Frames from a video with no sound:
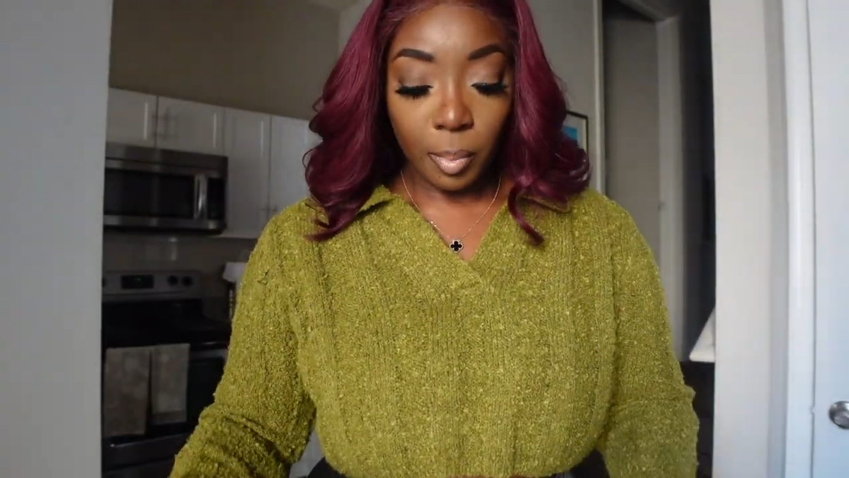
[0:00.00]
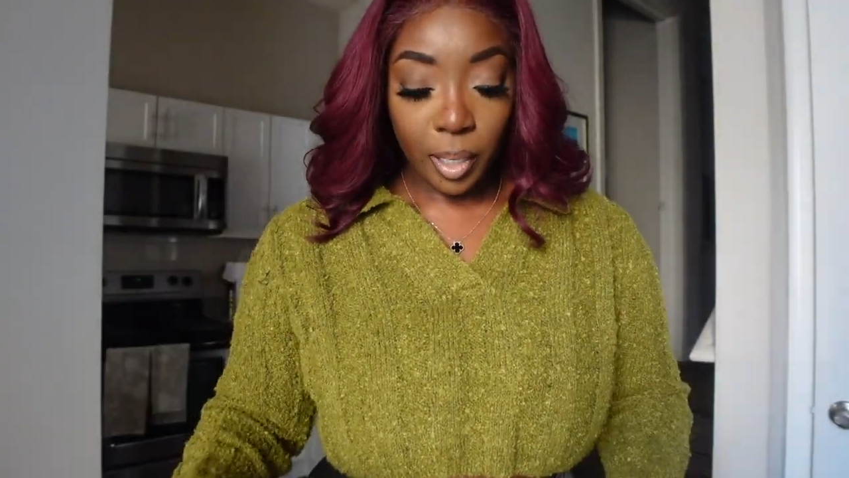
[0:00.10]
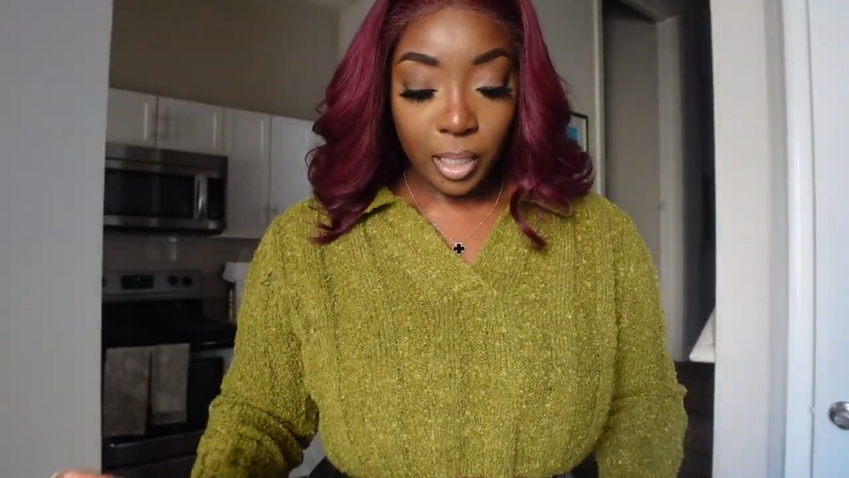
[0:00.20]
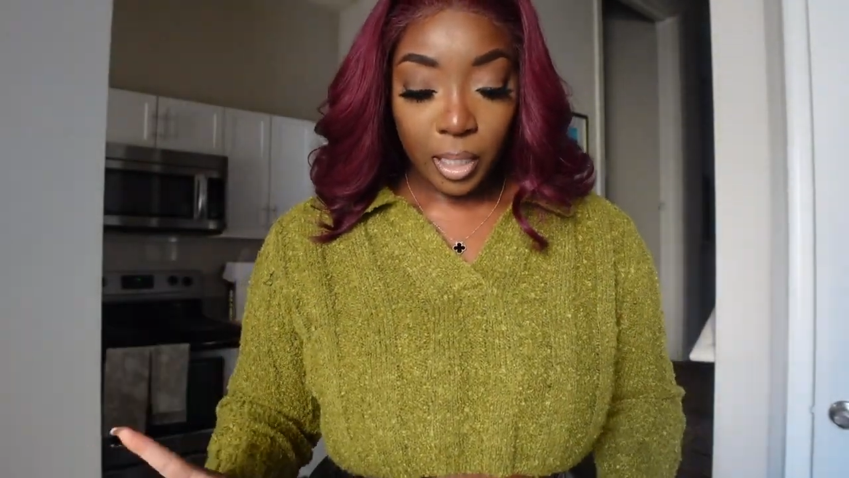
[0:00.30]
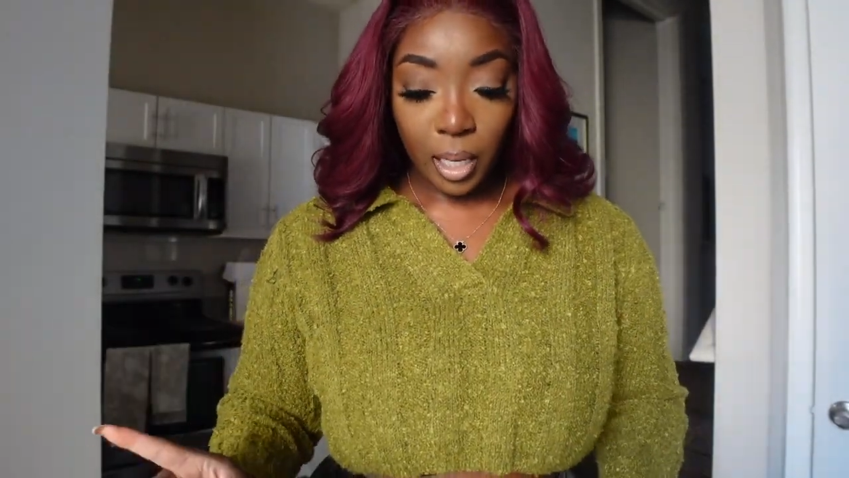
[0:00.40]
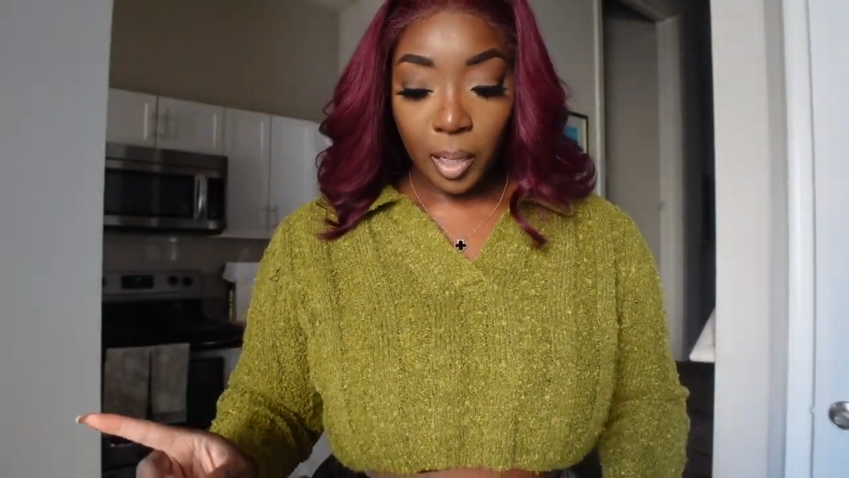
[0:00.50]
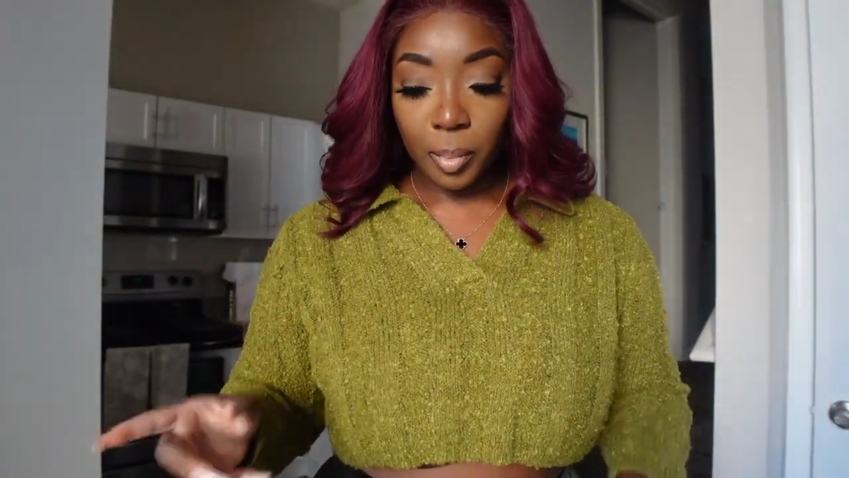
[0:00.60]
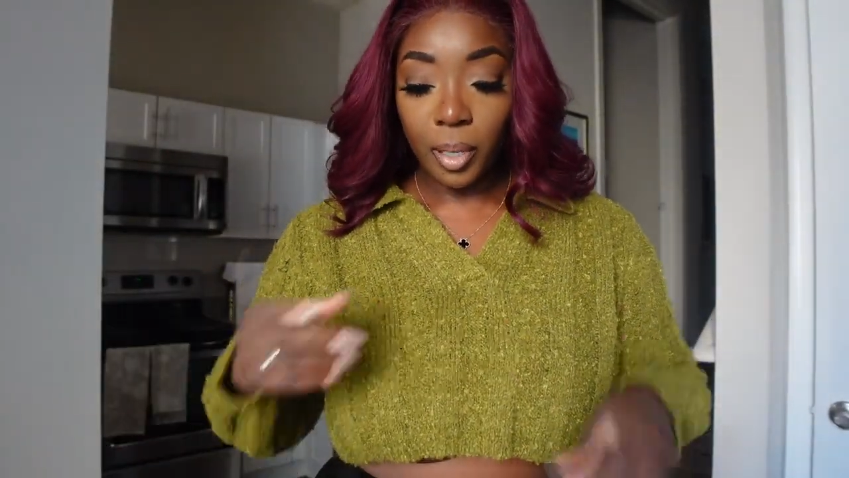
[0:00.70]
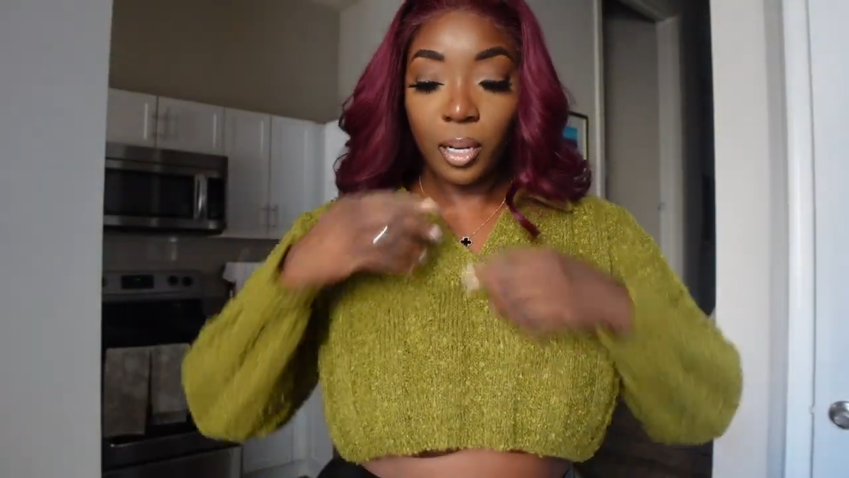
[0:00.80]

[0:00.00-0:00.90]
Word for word: I picked up